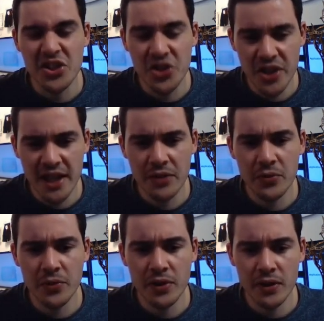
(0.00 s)
a
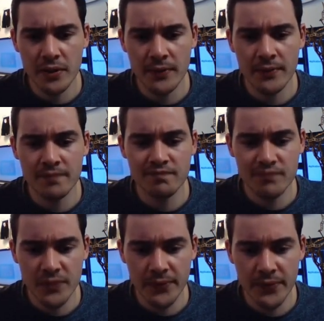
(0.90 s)
general
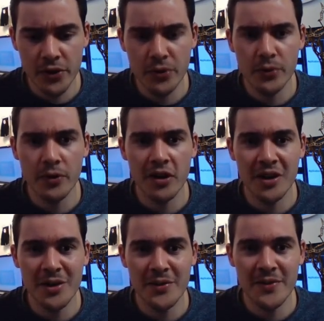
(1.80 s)
view
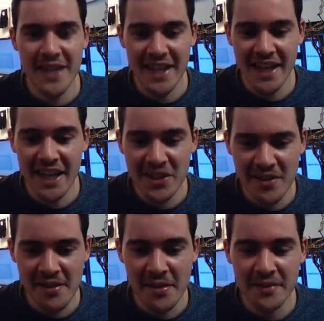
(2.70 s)
of the
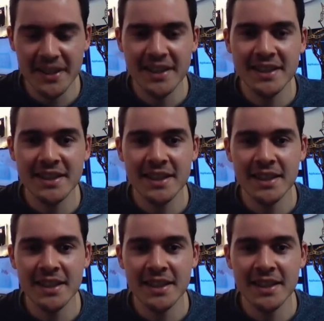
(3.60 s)
action server,